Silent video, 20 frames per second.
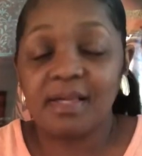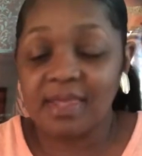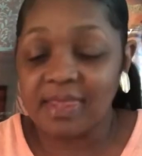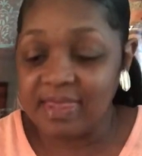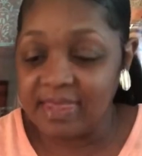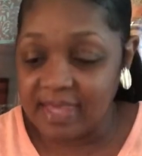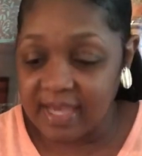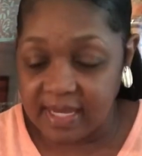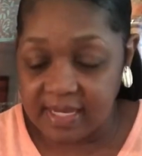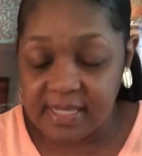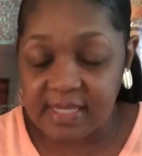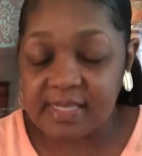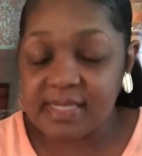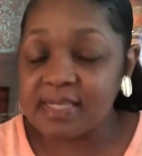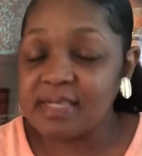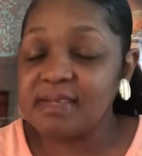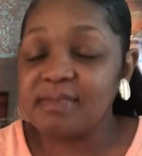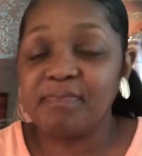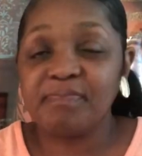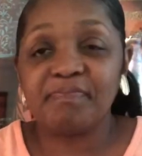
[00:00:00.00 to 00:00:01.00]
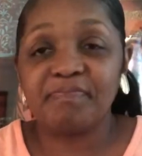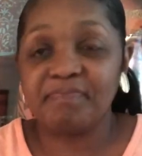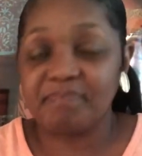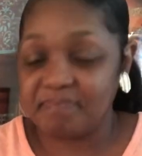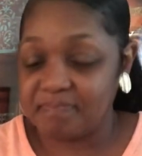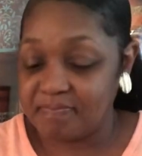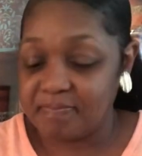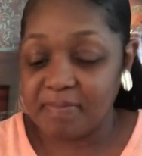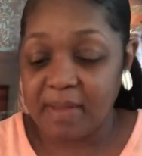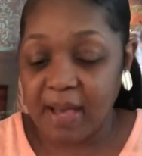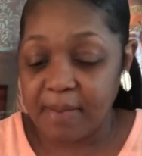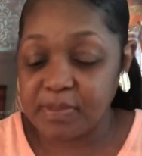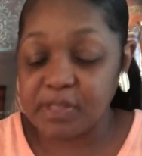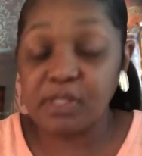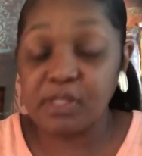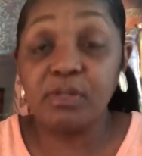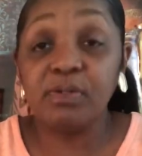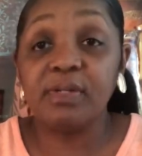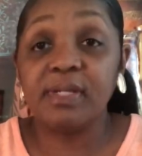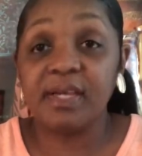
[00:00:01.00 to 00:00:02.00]
that is
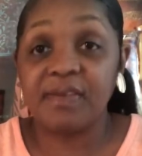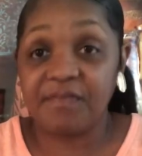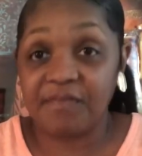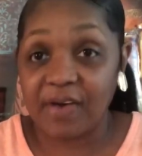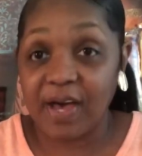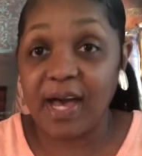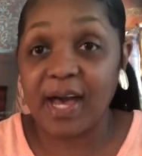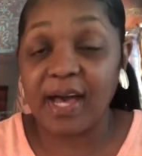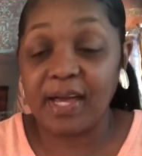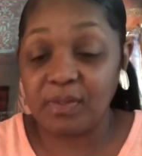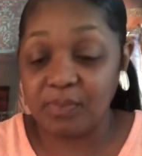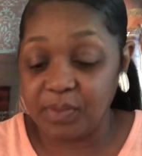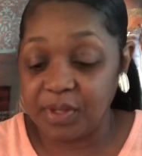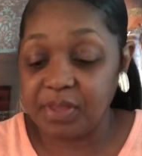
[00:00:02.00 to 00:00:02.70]
absolutely fine